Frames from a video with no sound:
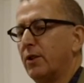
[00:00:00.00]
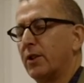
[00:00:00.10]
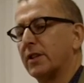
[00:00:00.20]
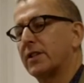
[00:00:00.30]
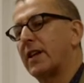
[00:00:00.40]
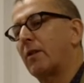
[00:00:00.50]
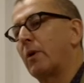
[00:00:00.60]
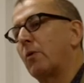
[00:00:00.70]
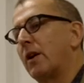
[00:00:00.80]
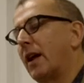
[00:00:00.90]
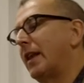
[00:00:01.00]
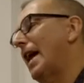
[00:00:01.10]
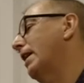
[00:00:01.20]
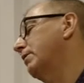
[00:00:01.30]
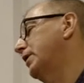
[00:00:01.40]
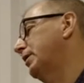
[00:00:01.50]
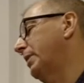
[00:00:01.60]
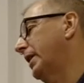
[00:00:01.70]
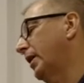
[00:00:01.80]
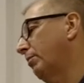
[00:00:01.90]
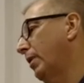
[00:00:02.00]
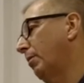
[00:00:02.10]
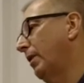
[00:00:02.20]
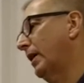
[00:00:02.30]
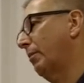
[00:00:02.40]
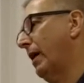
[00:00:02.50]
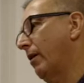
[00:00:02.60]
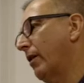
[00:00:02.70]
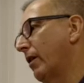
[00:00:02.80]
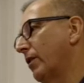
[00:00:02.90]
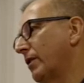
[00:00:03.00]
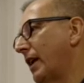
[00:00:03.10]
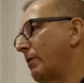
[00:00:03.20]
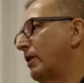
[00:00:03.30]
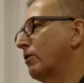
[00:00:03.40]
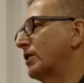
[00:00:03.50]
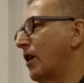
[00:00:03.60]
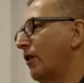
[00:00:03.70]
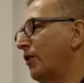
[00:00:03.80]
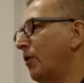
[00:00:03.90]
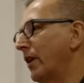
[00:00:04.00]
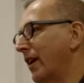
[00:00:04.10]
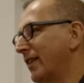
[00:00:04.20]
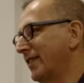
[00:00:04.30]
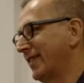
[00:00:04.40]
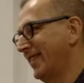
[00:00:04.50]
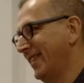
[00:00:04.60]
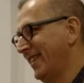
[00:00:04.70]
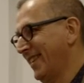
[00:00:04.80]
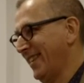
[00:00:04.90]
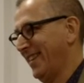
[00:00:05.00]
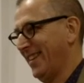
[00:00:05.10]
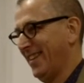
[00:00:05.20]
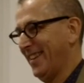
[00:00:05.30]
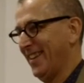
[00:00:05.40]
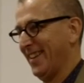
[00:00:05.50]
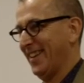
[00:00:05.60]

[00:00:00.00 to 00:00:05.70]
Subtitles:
that said we weren't allowed to speak in public about God, then we'd all start doing it.